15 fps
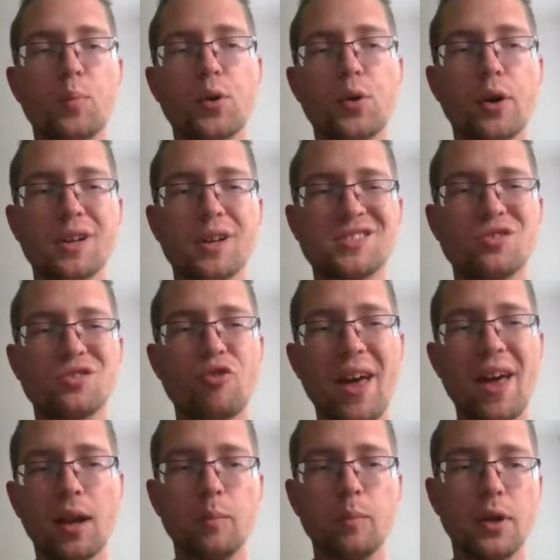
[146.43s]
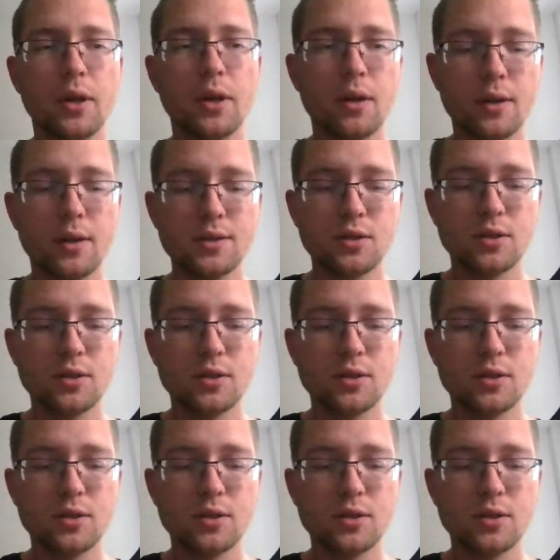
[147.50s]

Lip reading: of the products randomly.